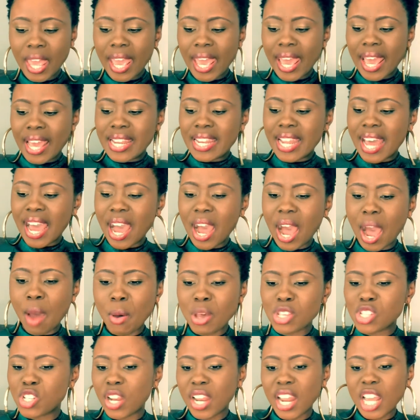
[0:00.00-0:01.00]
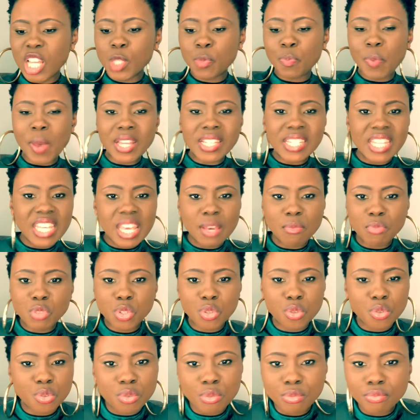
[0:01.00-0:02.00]
Now, I was not expecting him
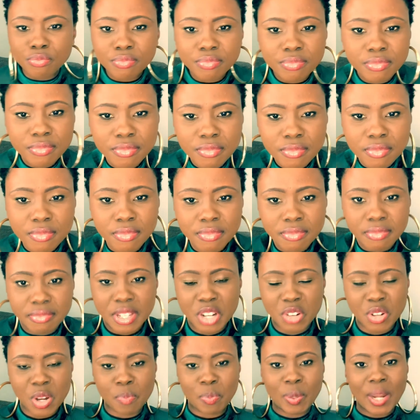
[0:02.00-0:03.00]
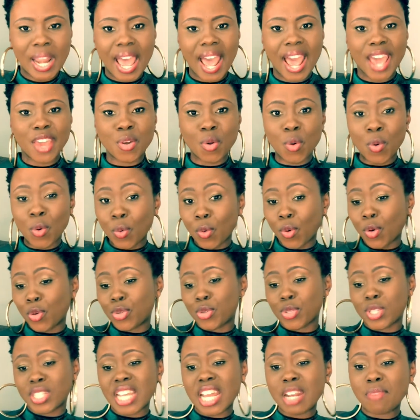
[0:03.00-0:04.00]
to reply or to
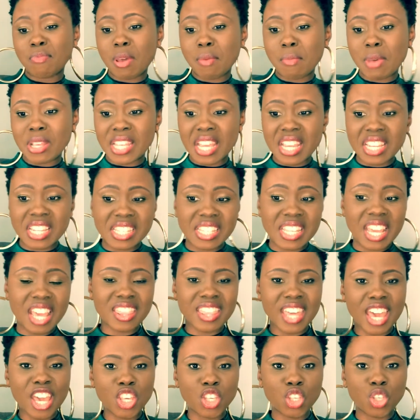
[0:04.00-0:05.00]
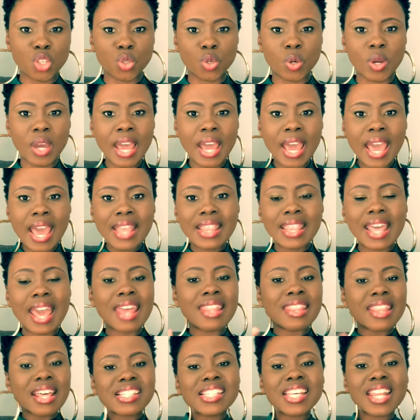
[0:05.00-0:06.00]
send me a message and say thank you. And
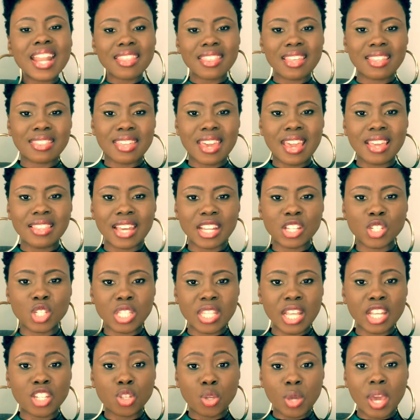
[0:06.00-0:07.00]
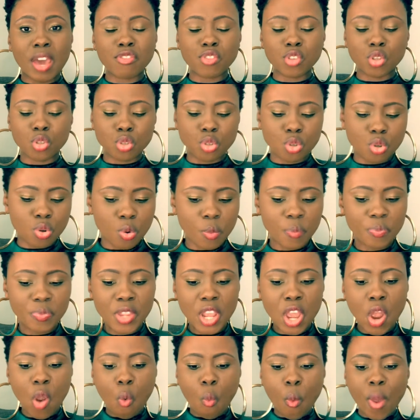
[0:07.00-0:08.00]
that's another thing that you have to do
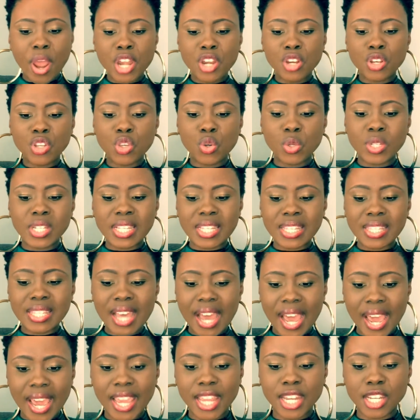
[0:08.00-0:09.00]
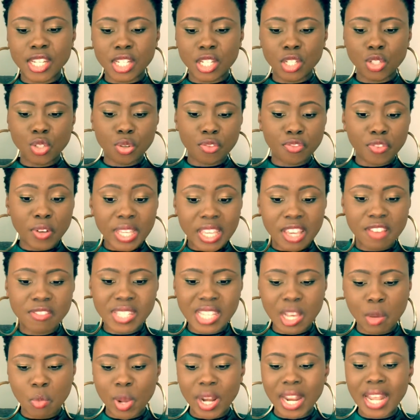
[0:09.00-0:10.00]
when you decide to forgive
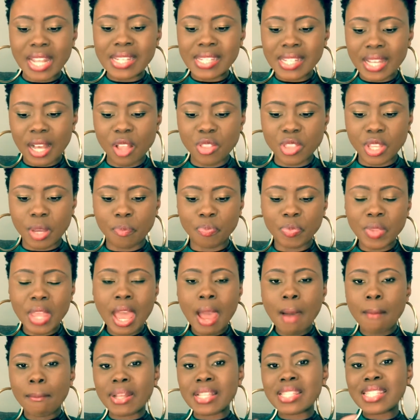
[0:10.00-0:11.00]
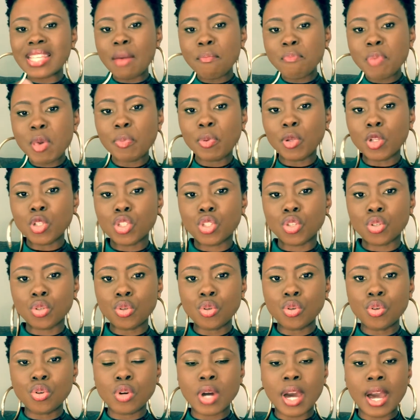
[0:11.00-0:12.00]
someone and tell them. But some people
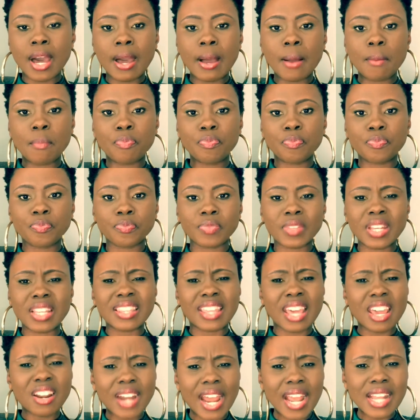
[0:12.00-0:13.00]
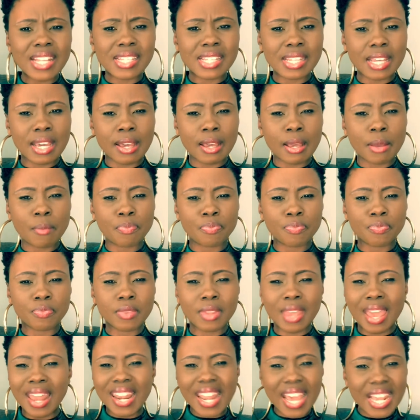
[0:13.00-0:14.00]
do, they write
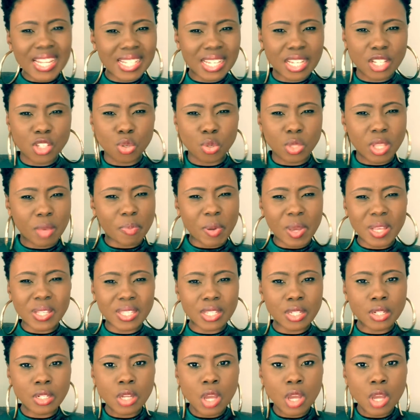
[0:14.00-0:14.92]
a letter to the person,